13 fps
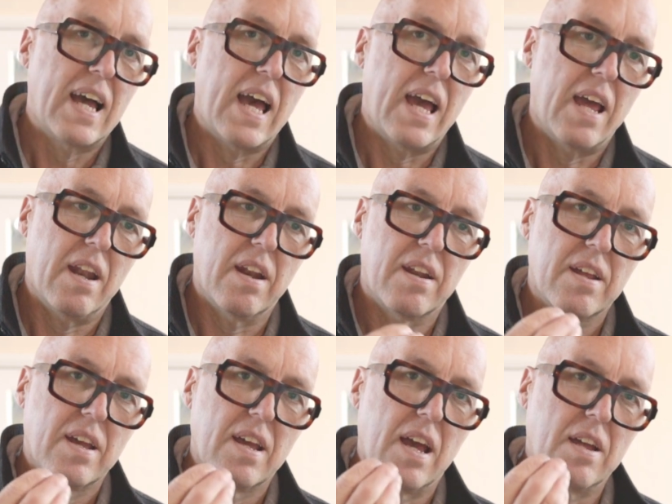and
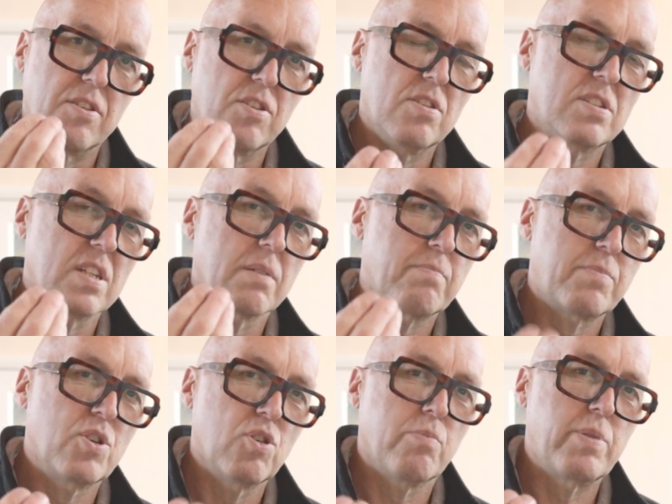using a
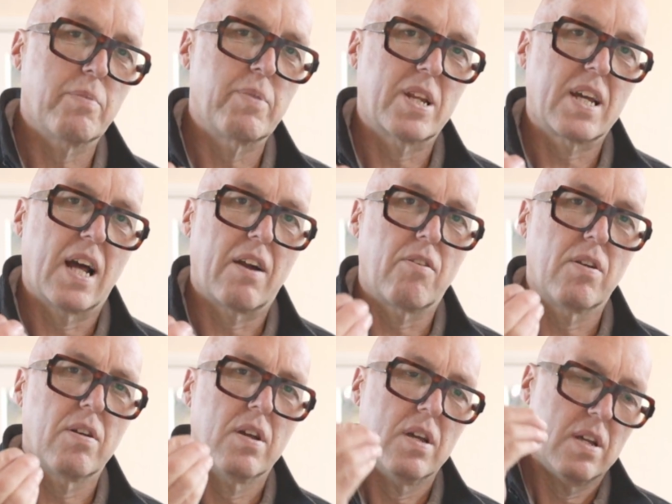pure pigment
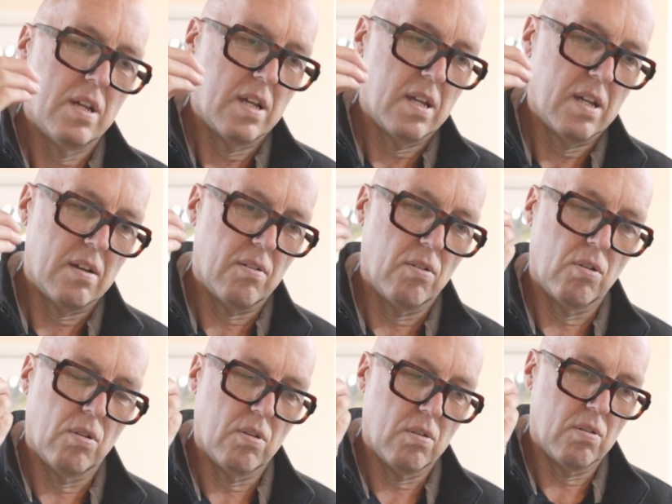colour
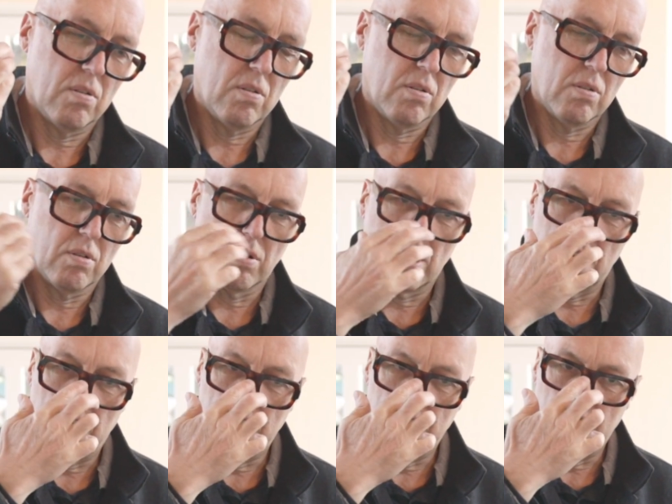or
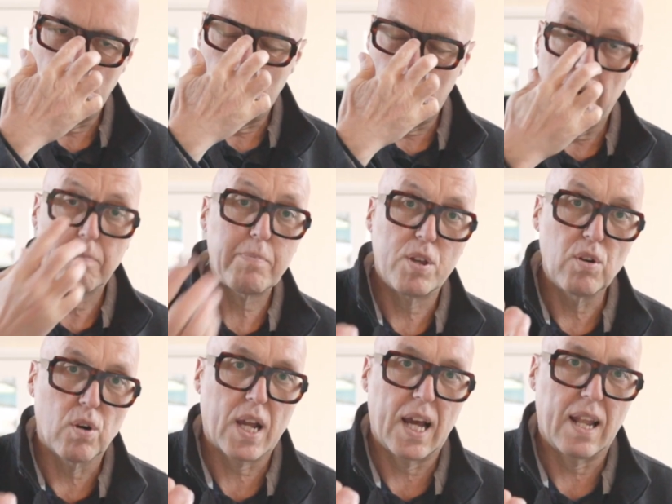a
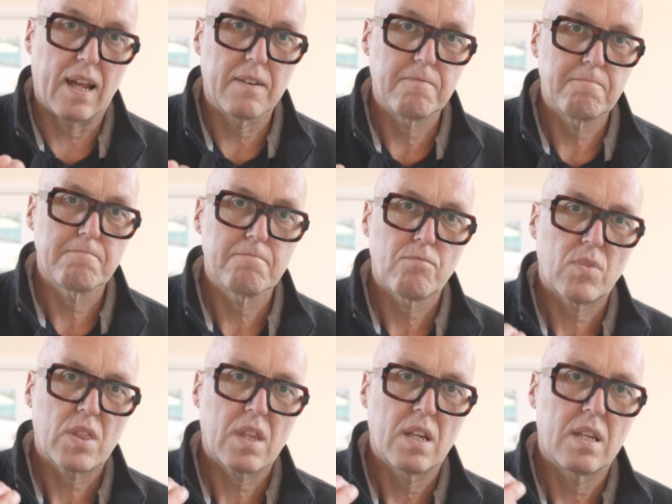pure colour
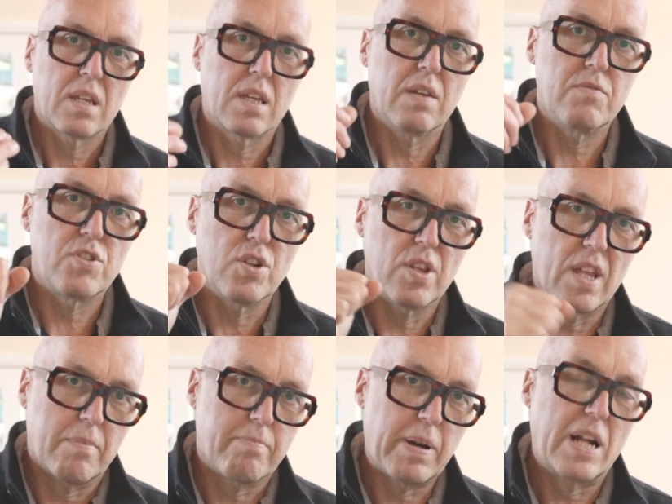gives you
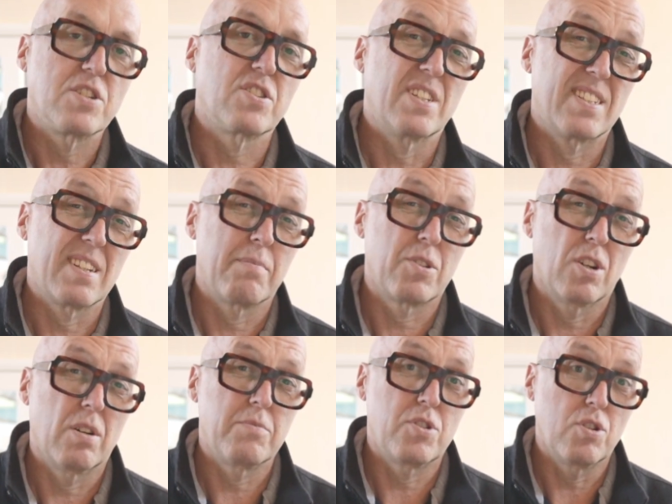that punch that
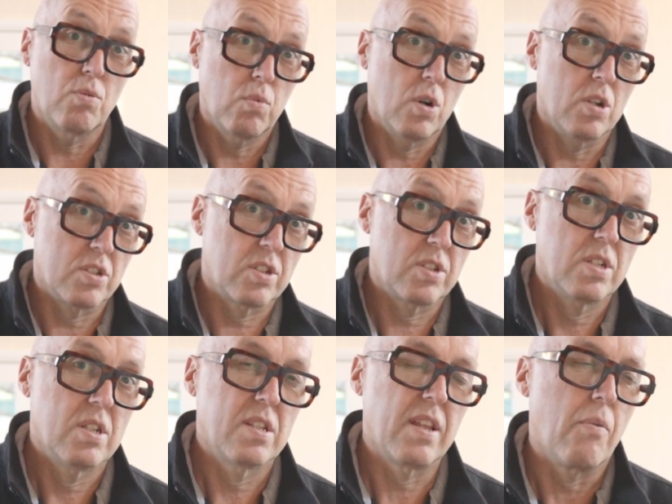sometimes you want,
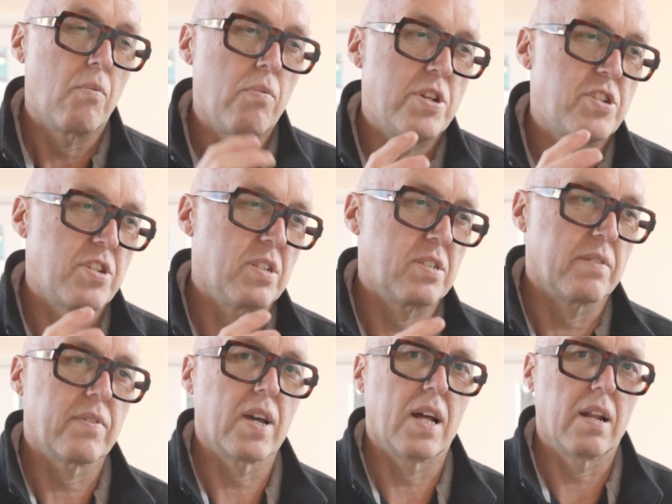that richness
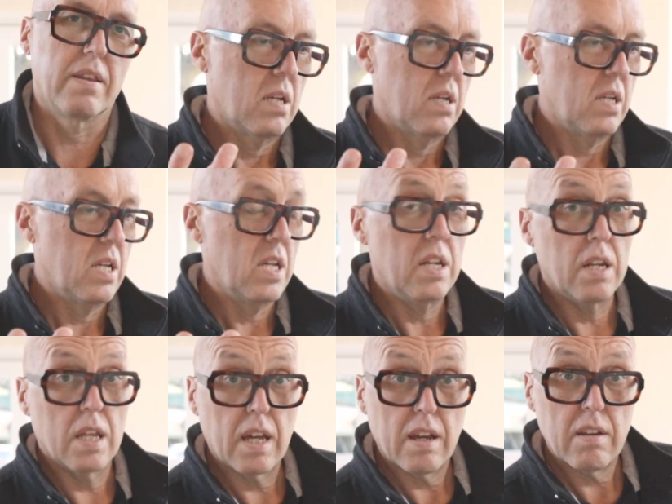of colour.
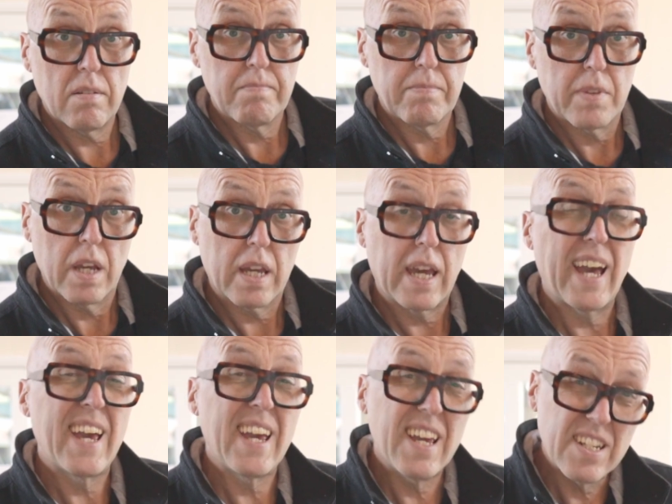Indigo
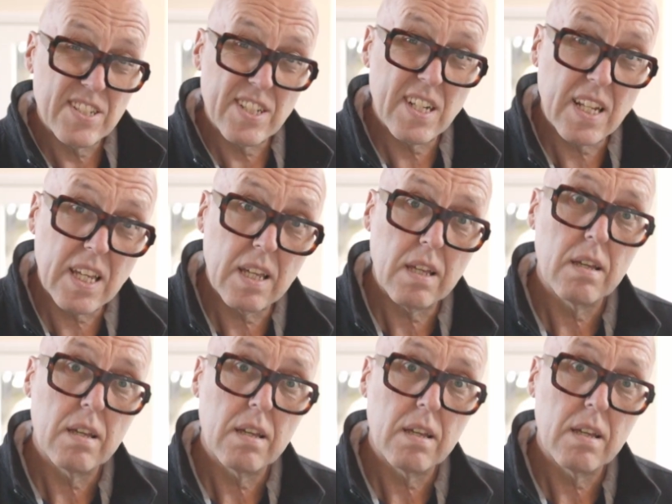occasionally,